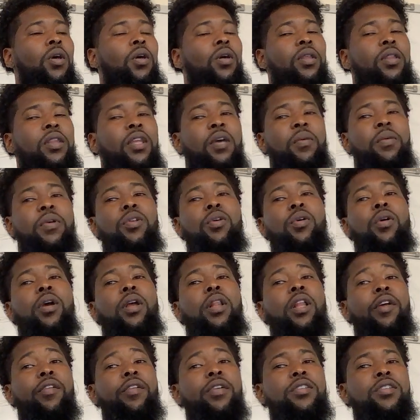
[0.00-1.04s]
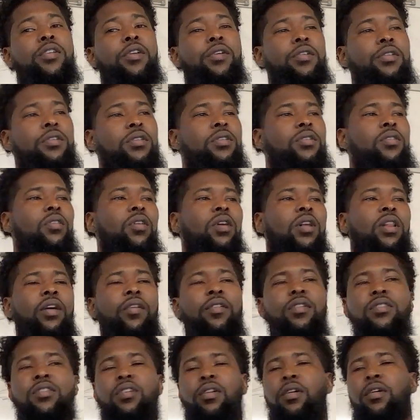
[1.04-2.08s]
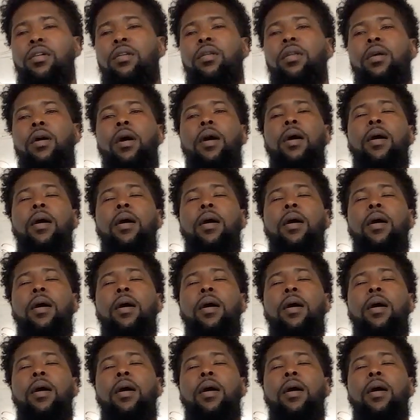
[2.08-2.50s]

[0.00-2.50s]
Then we do clearing turns. So a clearing turn